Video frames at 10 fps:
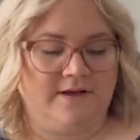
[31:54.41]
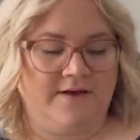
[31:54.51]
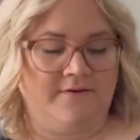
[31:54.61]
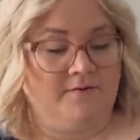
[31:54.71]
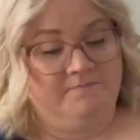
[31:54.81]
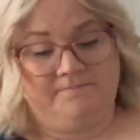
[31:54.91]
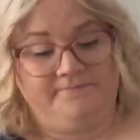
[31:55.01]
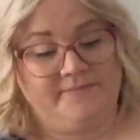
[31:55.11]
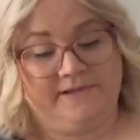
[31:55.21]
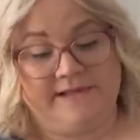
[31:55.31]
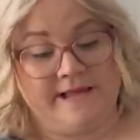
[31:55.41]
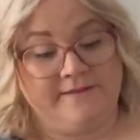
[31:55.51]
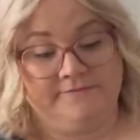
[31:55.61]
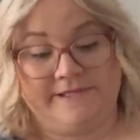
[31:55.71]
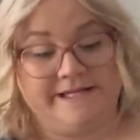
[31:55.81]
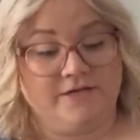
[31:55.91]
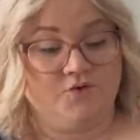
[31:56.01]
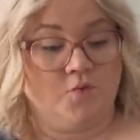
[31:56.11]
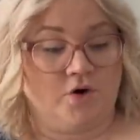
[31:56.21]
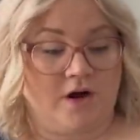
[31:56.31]
uh, then
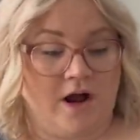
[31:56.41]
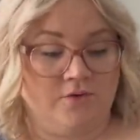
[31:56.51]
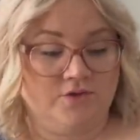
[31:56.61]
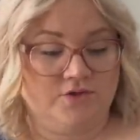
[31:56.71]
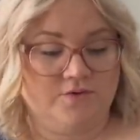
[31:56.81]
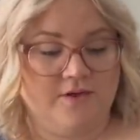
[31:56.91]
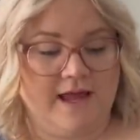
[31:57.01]
didn't work out.